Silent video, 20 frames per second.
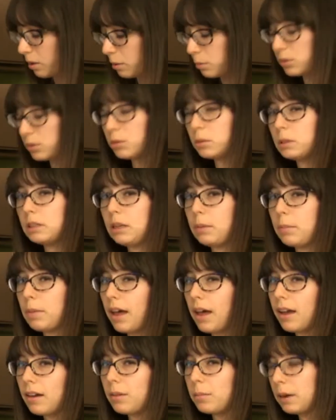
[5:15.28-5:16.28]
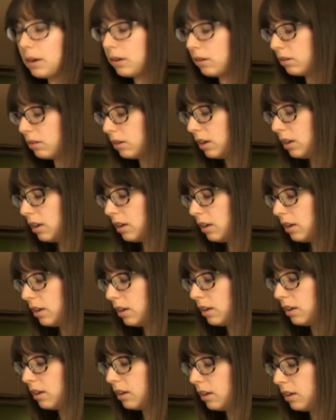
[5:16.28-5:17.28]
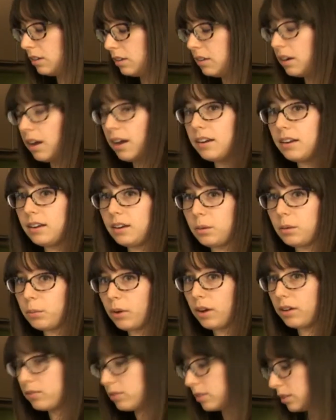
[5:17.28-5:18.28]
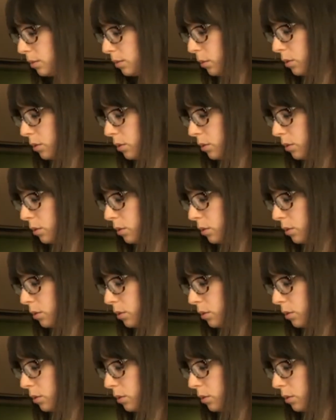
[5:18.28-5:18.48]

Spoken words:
I was really bad about not eating breakfast